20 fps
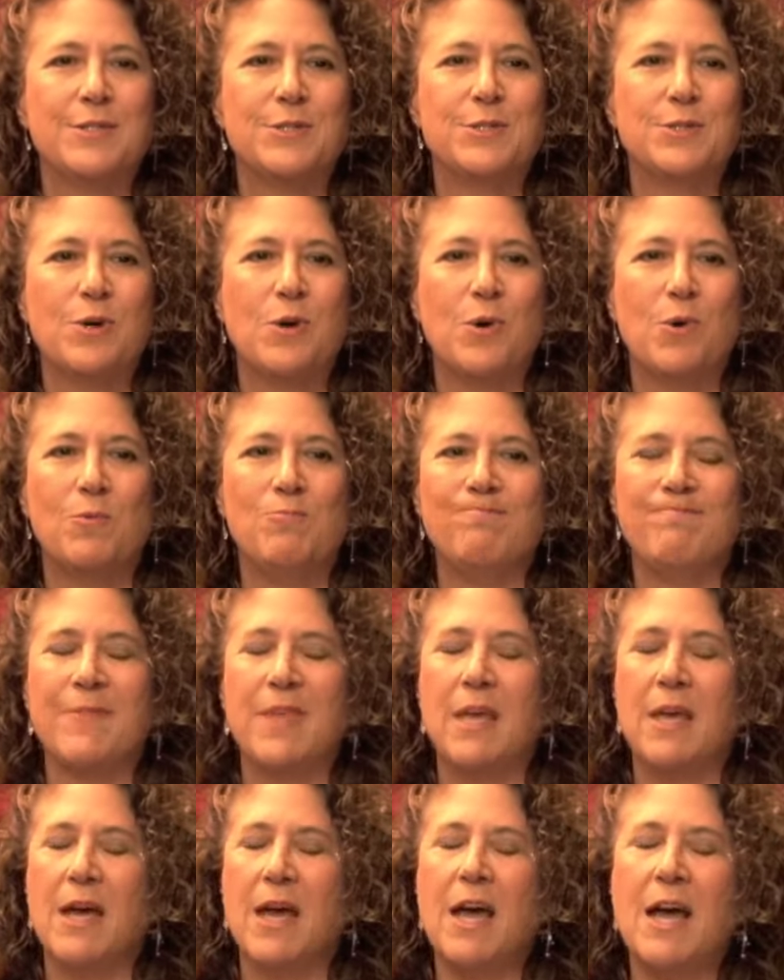So,
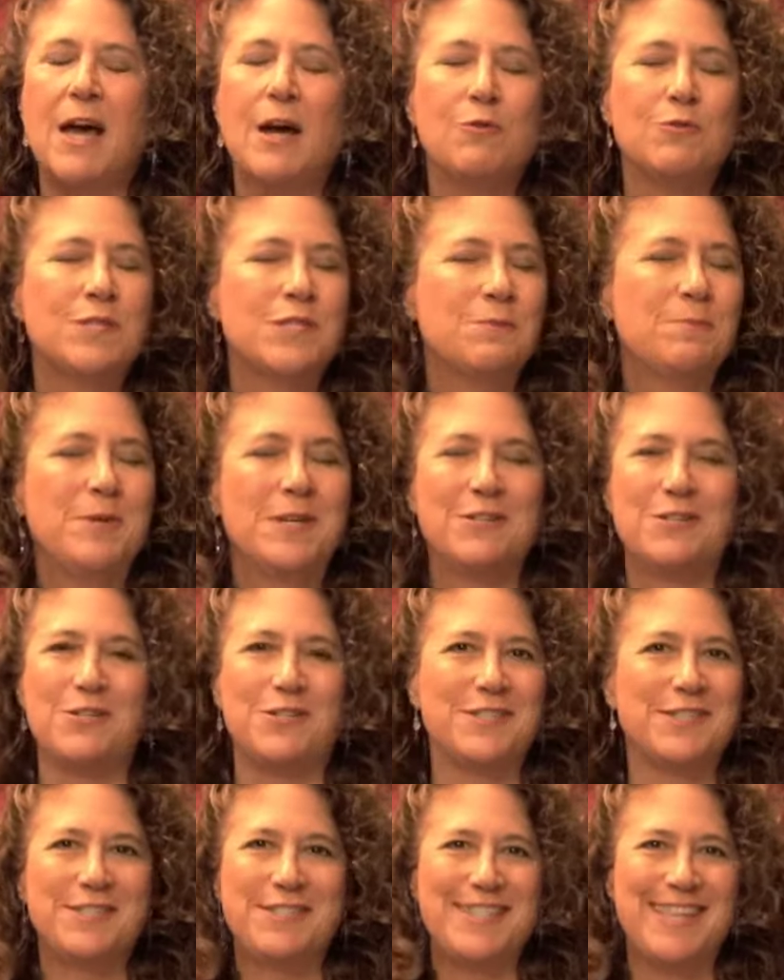how
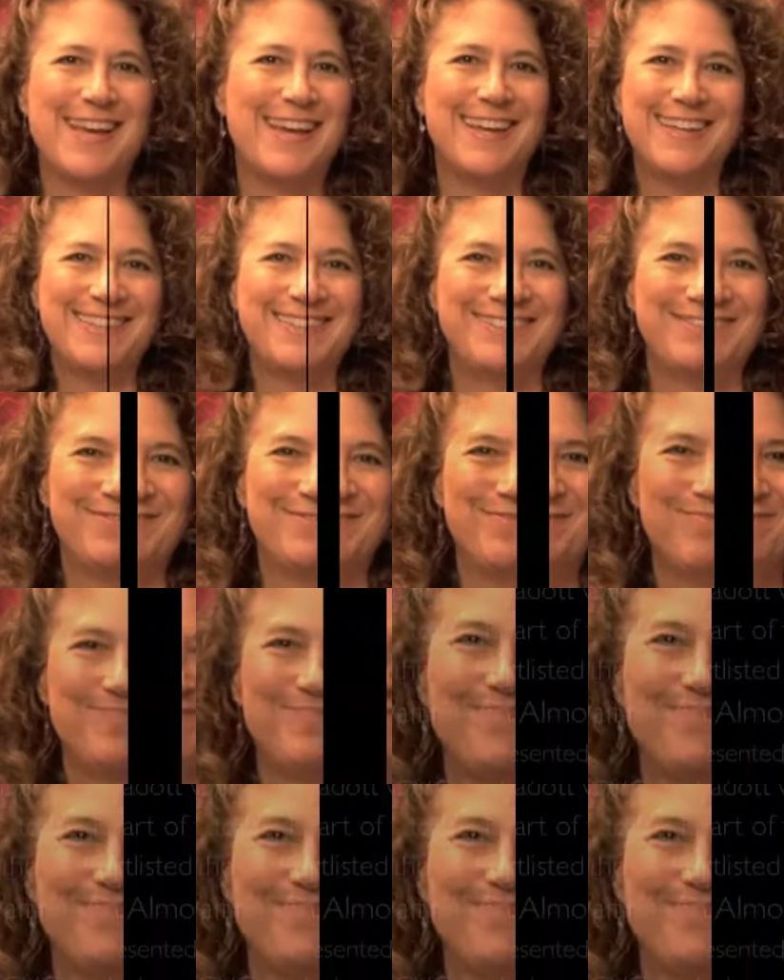special is that?